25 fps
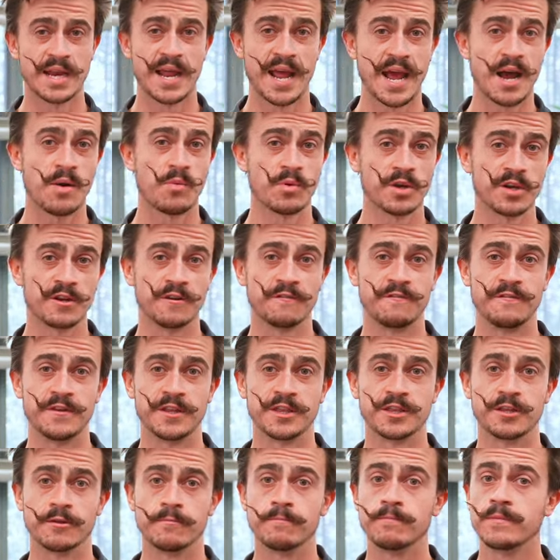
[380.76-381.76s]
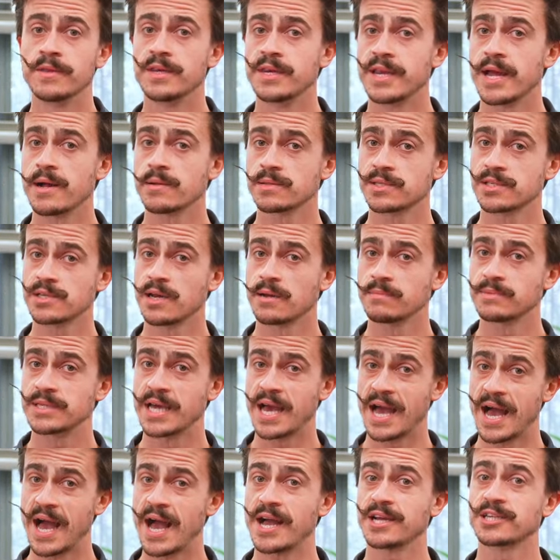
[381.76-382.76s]
how we're going to fit them, now it's time
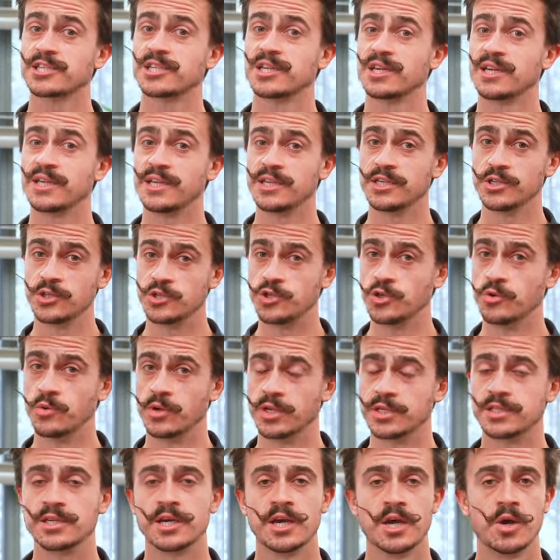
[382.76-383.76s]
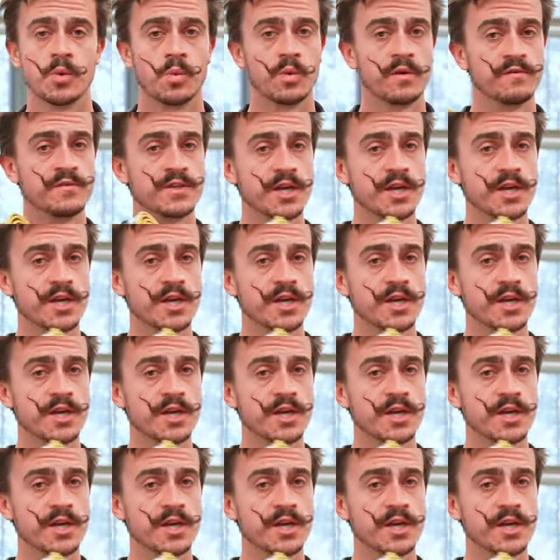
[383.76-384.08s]
to actually do it. We've